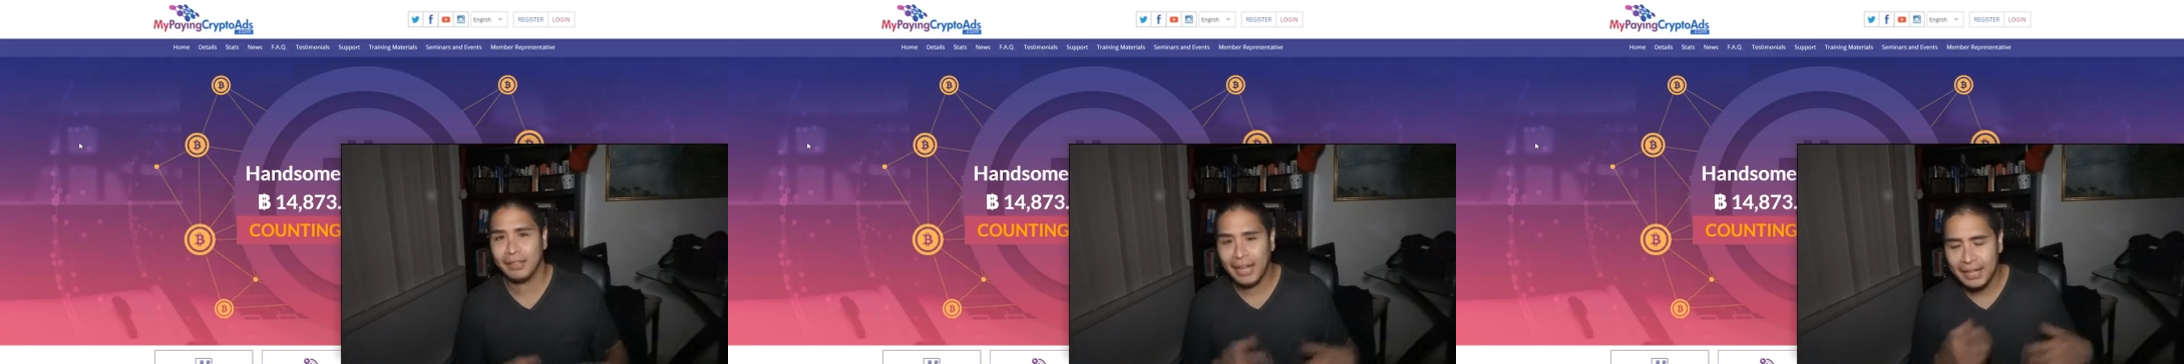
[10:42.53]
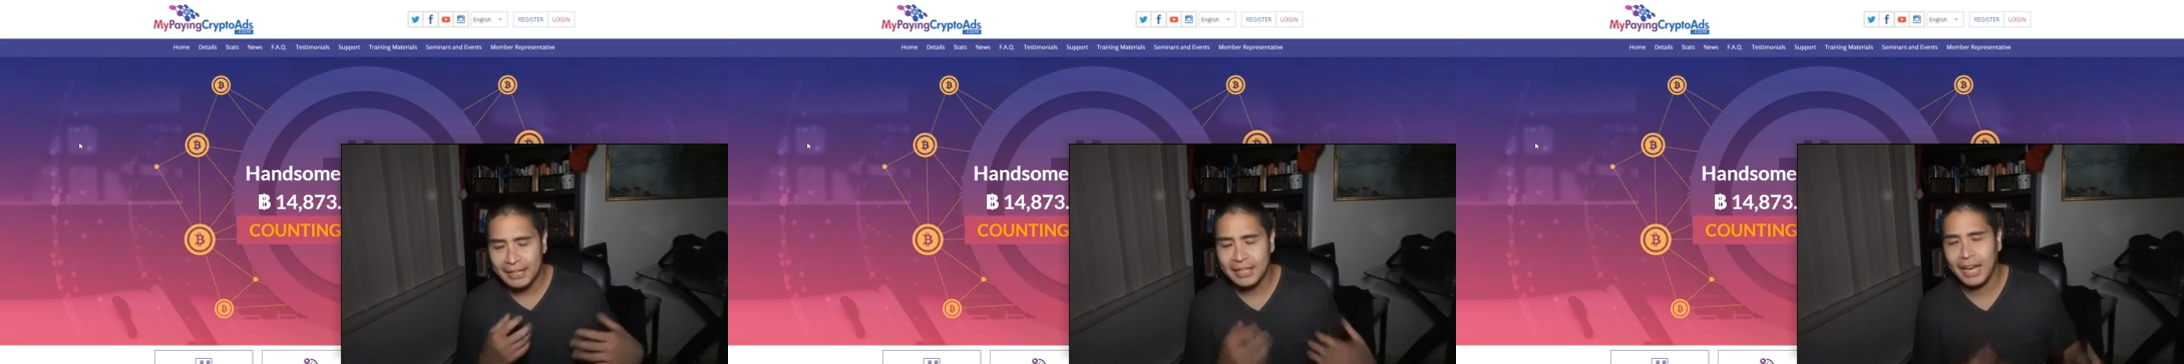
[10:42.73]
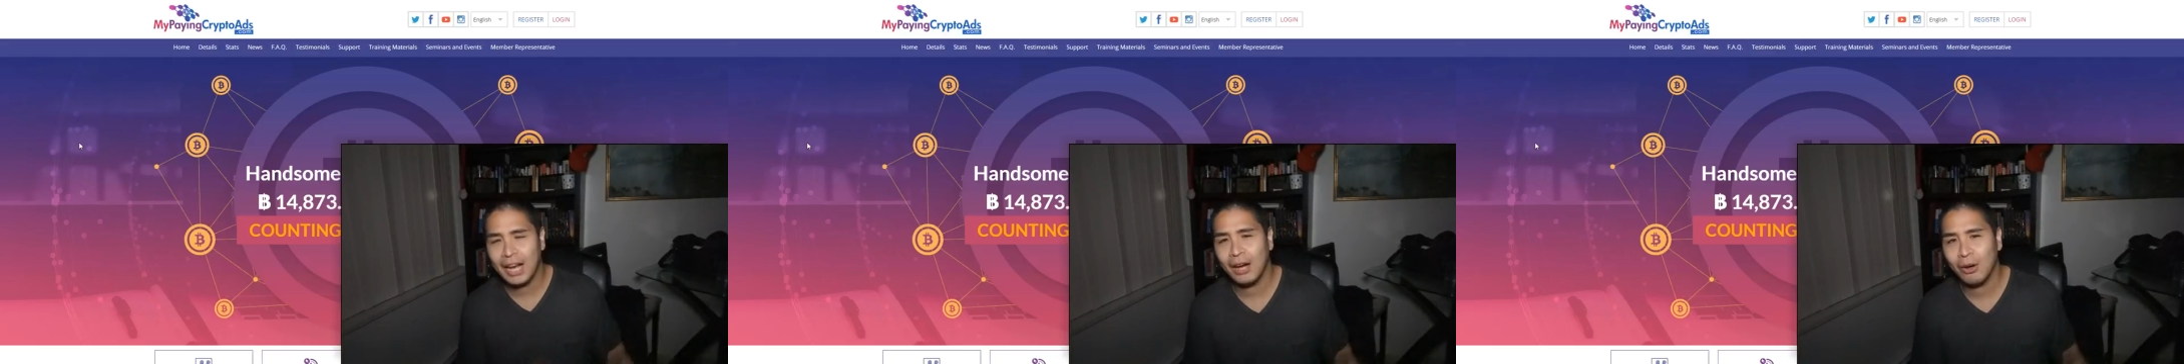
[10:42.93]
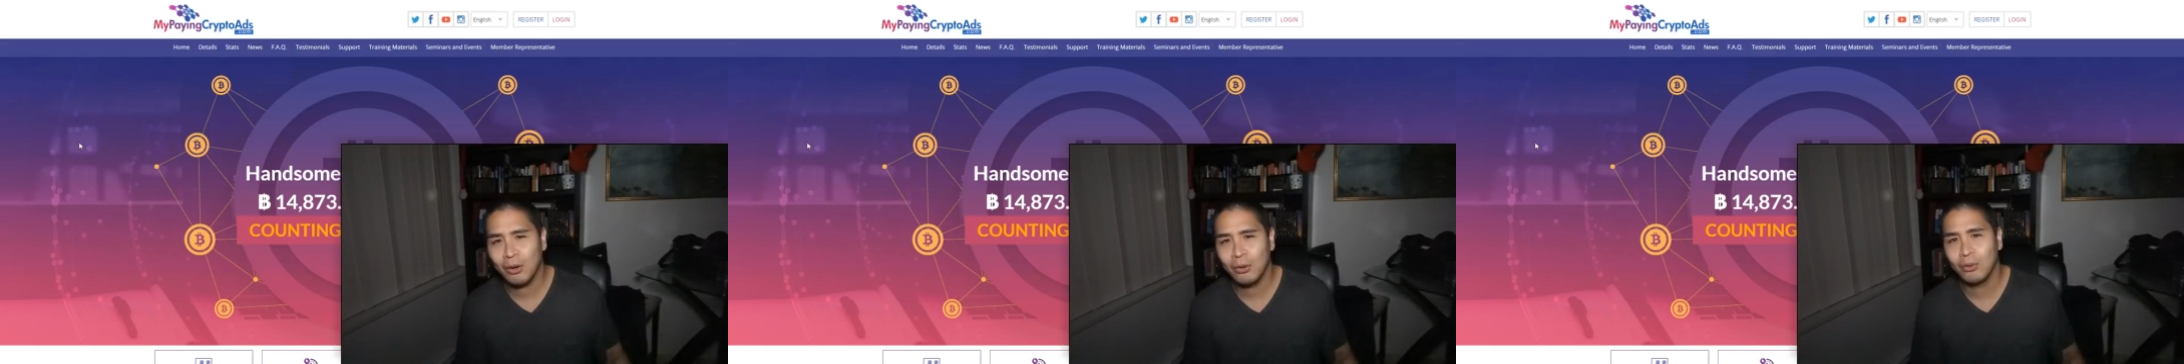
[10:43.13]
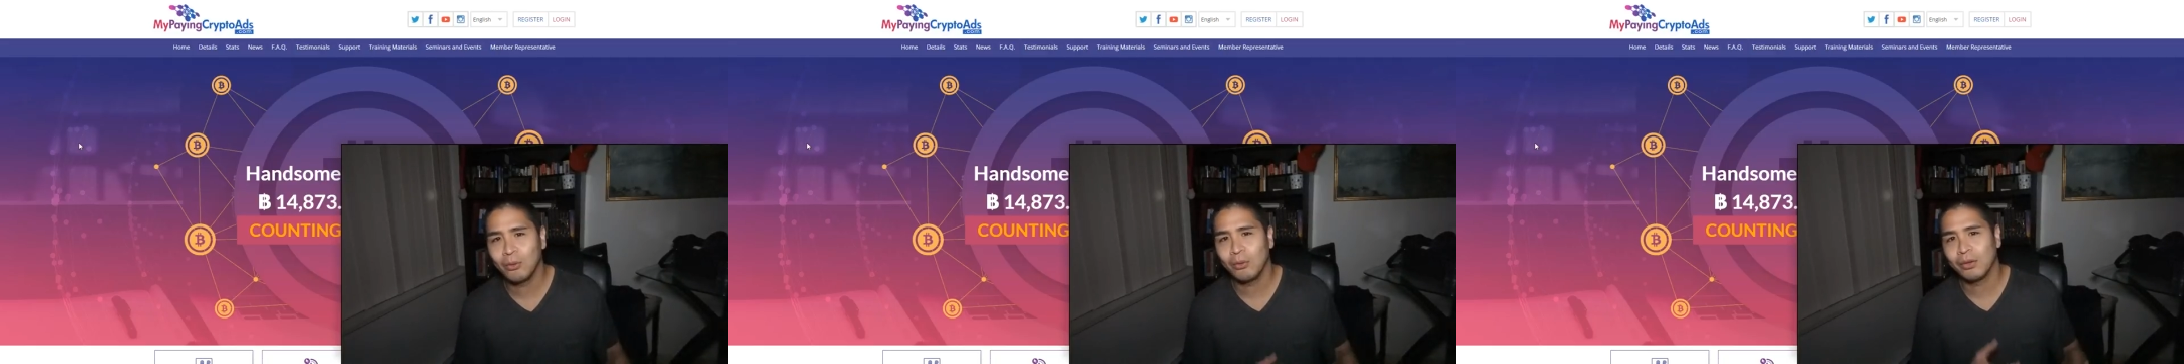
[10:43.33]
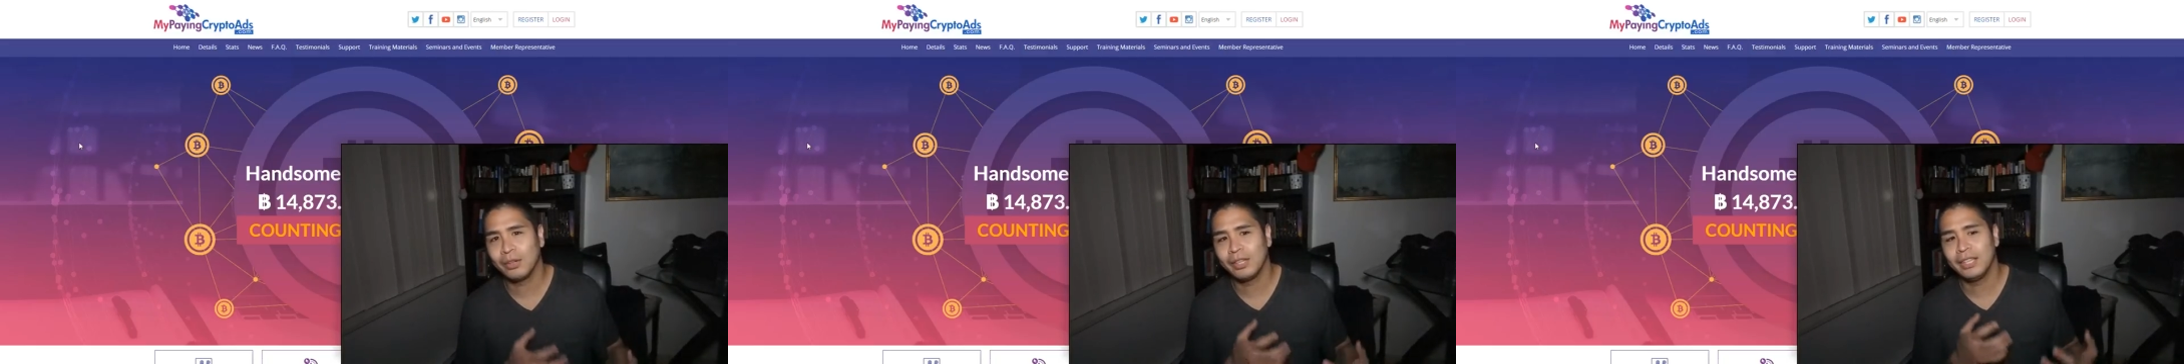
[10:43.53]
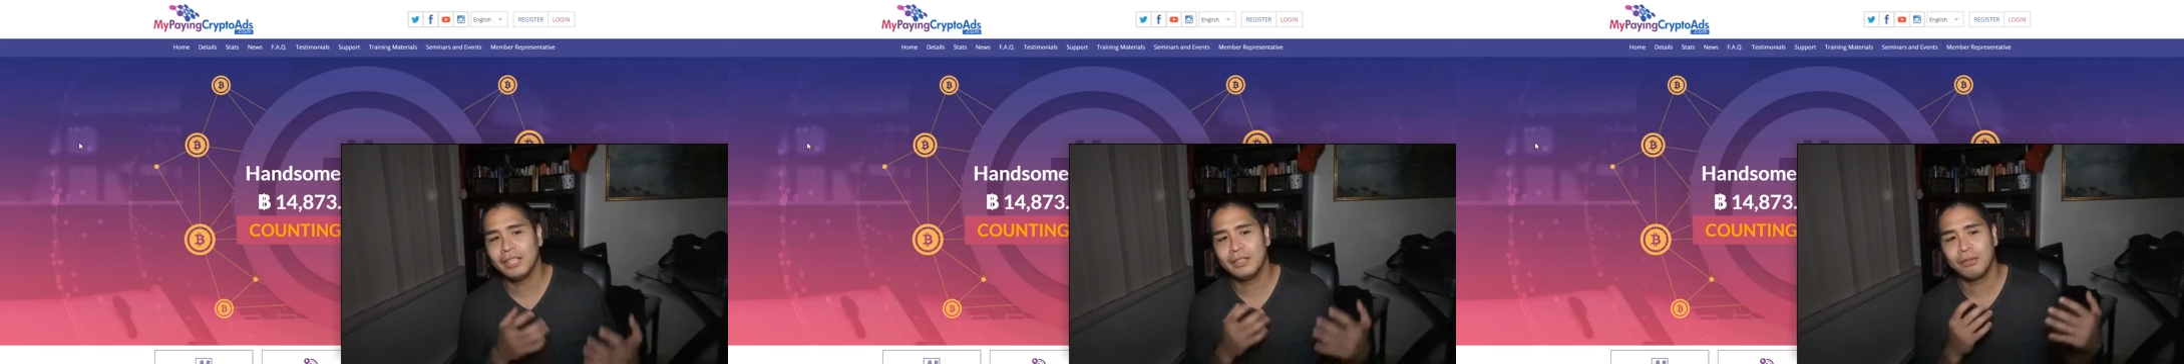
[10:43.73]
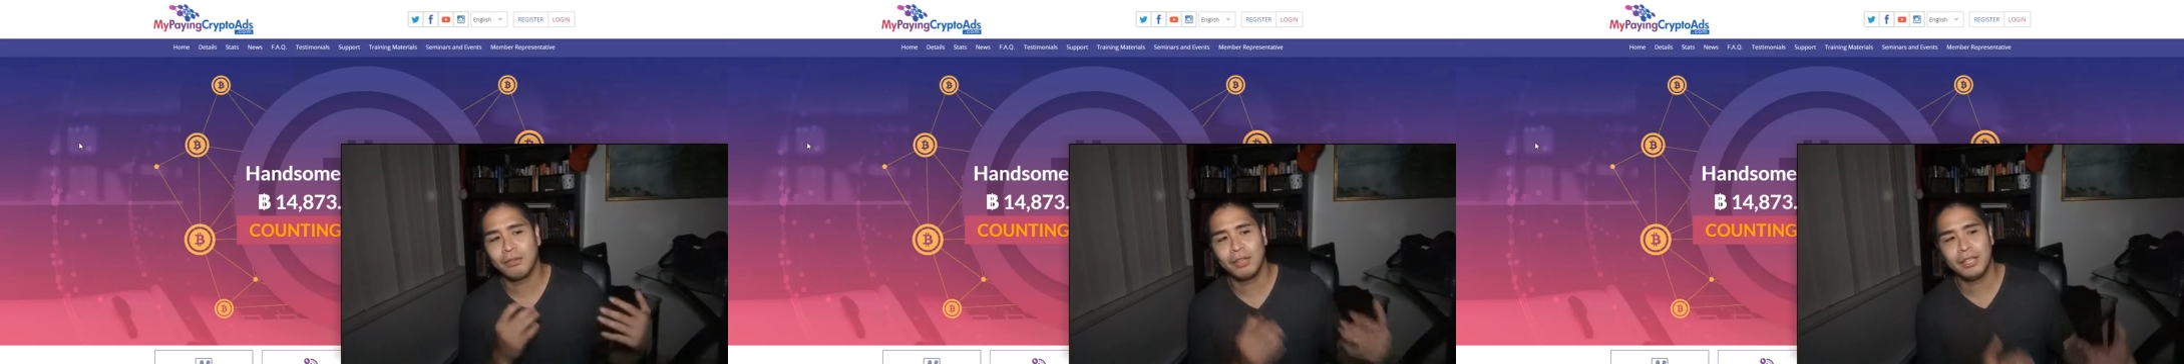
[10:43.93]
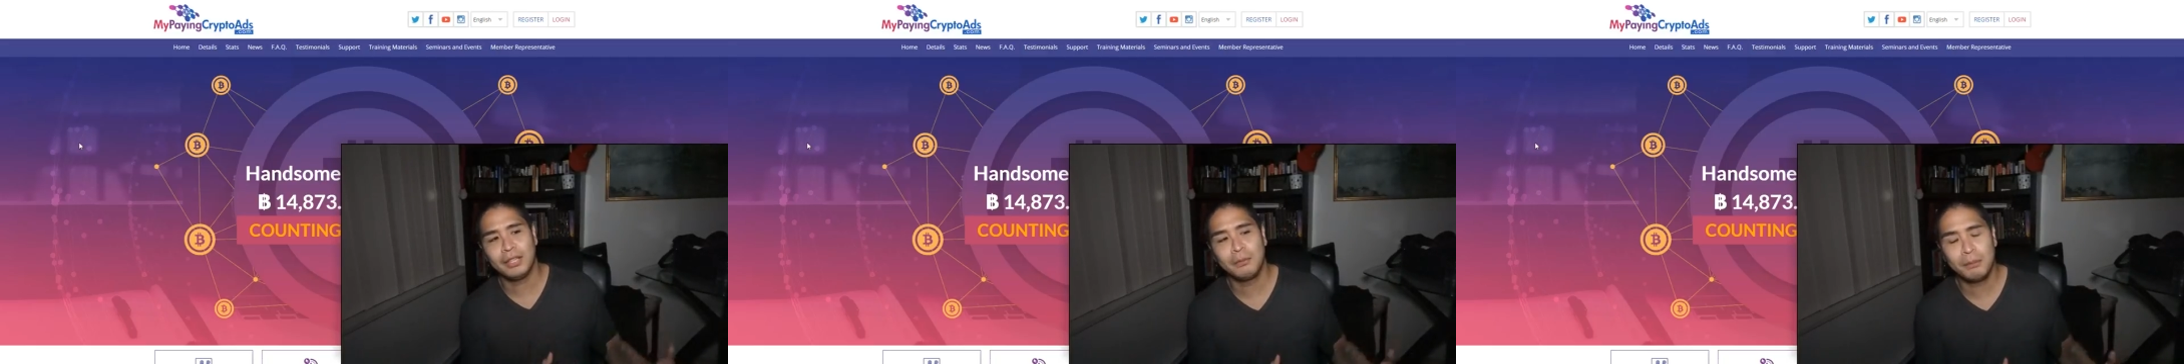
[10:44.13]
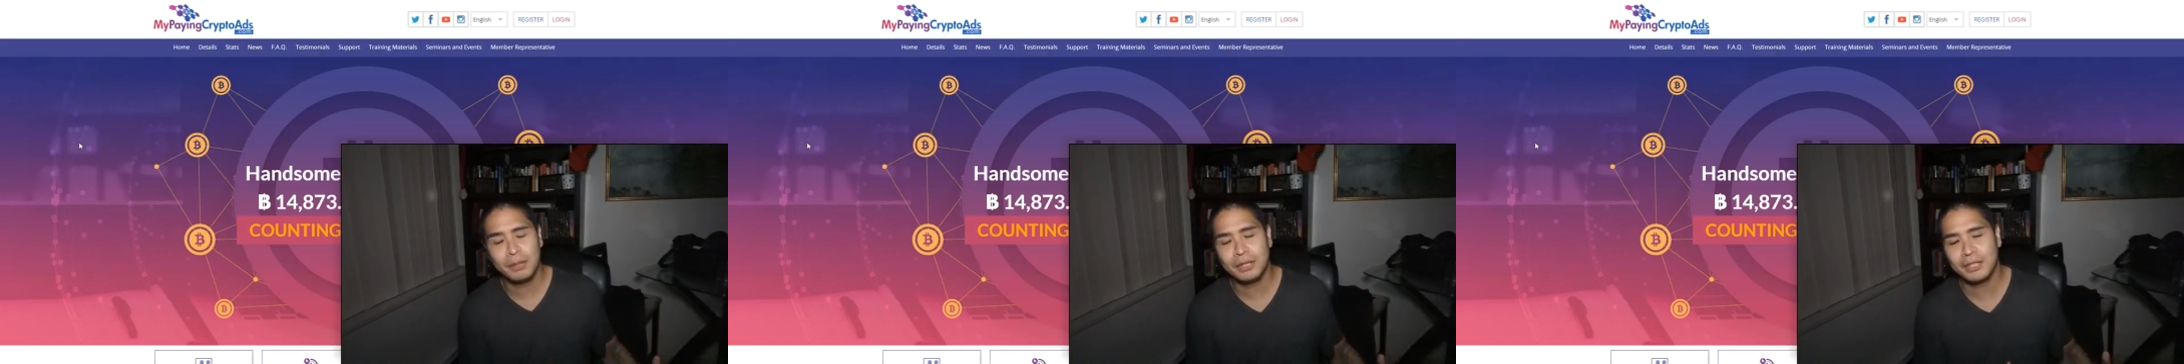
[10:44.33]
That's how these
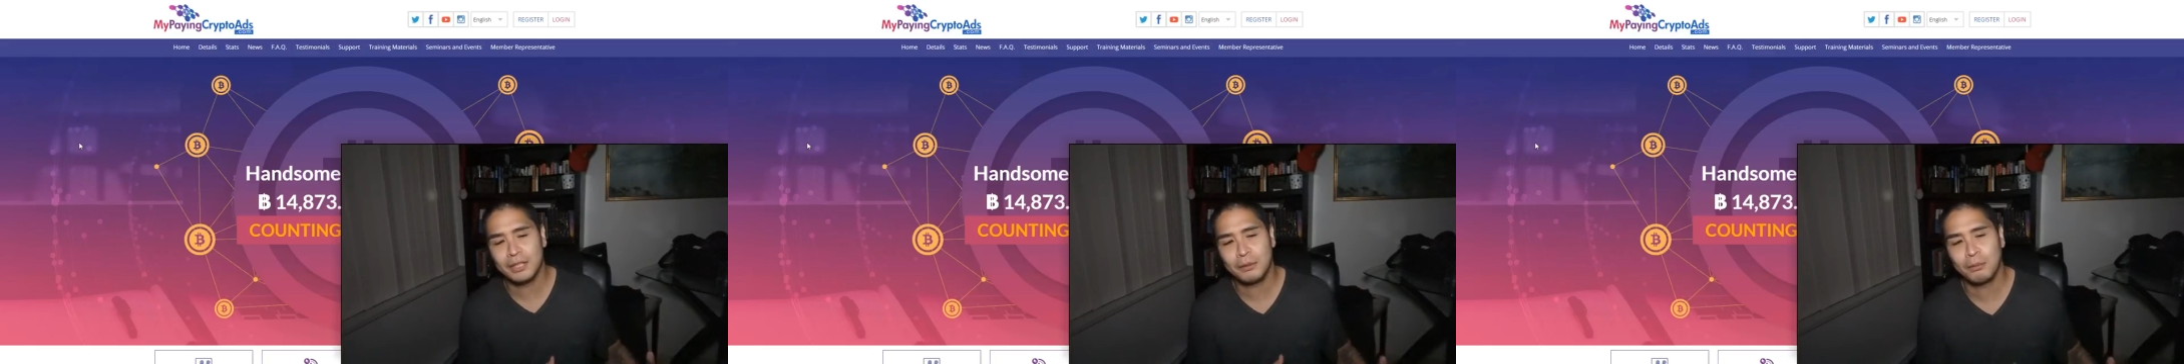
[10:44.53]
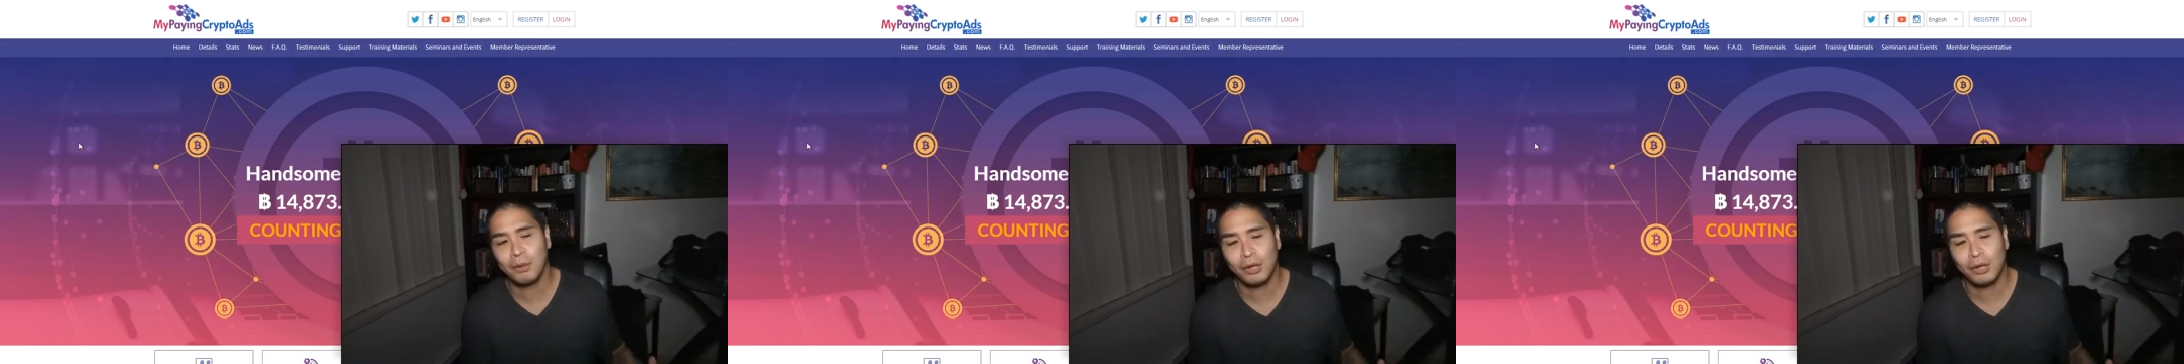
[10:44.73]
business